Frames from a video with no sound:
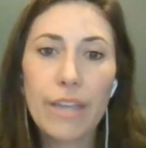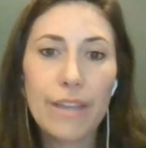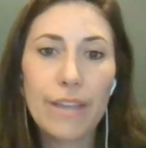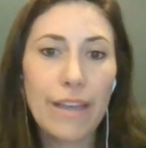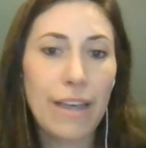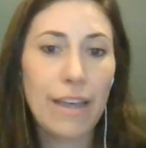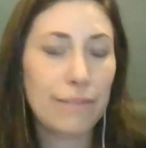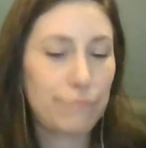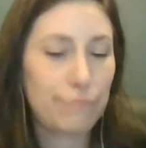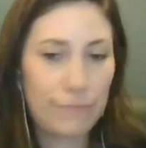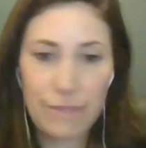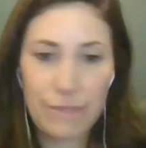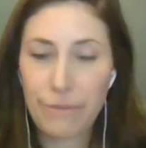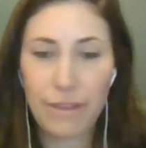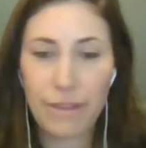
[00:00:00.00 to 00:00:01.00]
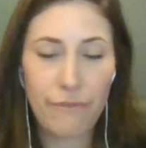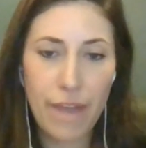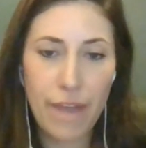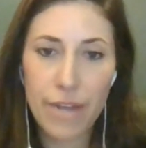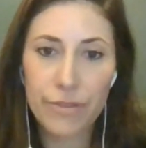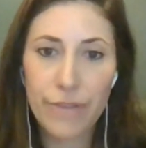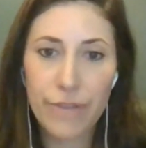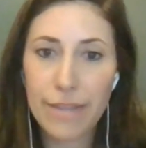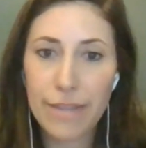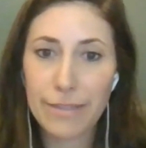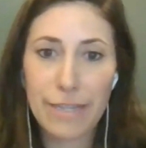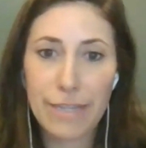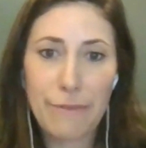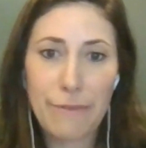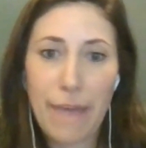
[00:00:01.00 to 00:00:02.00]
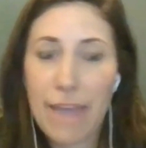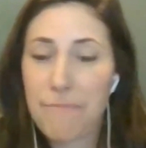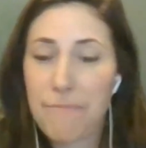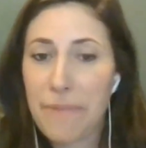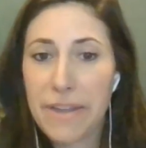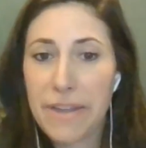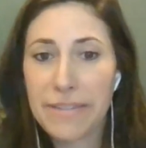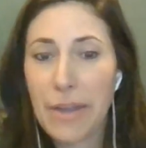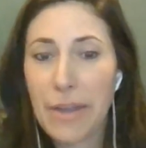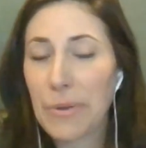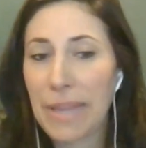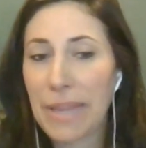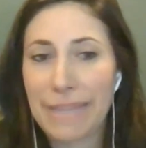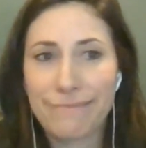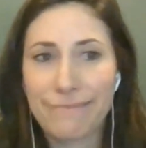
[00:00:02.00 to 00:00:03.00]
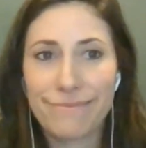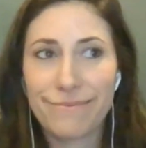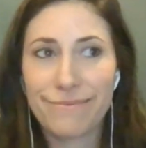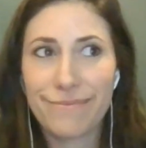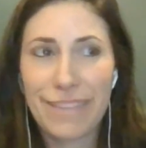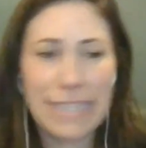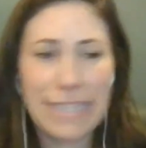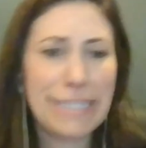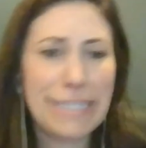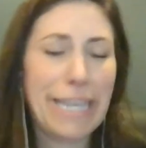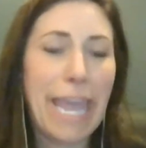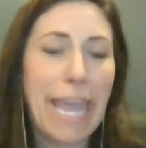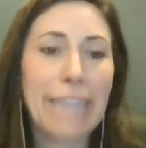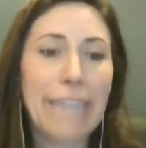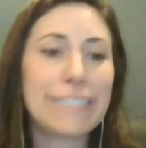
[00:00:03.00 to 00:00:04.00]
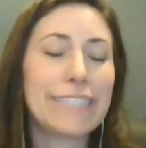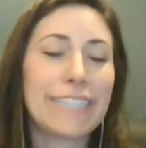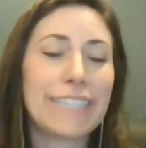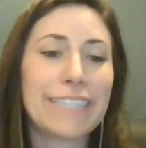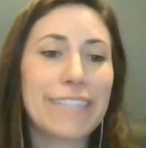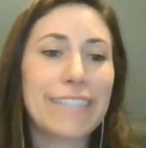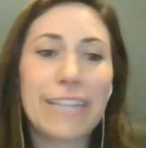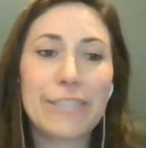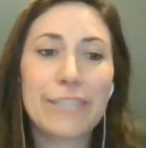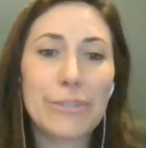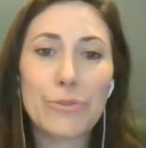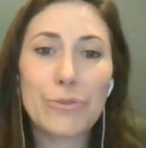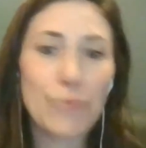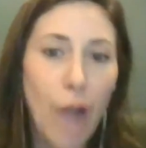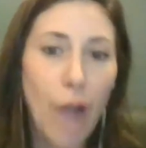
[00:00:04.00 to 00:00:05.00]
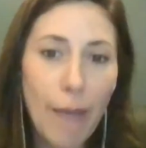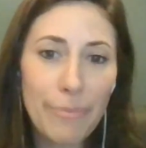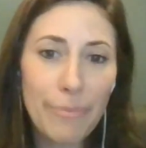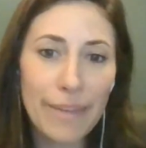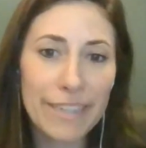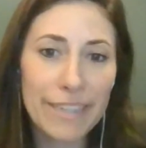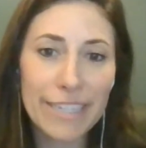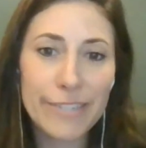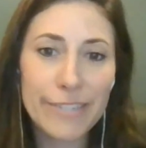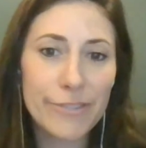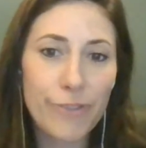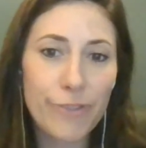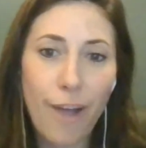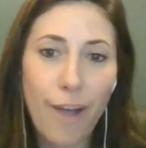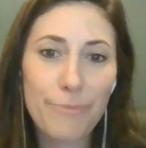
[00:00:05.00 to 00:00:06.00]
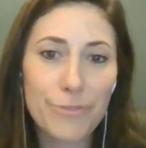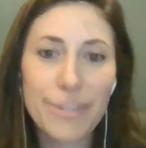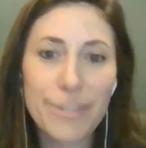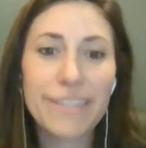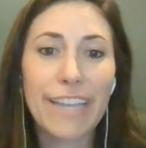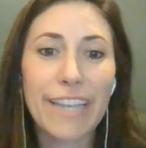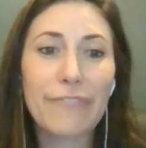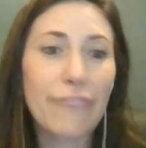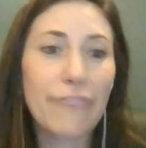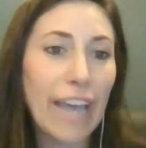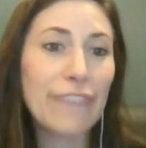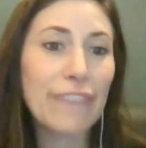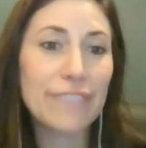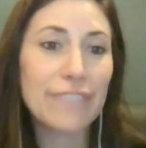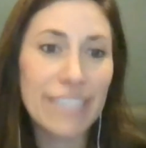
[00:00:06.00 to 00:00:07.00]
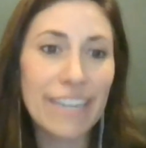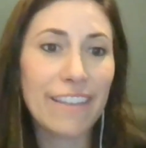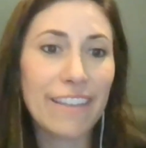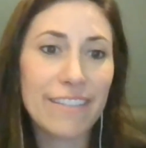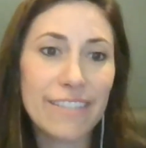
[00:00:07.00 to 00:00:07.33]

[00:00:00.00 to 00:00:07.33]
And with Advantage Rest anyway, it breaks down to I think it's like 86 cents a drop, and each drop treats like 5 teeth.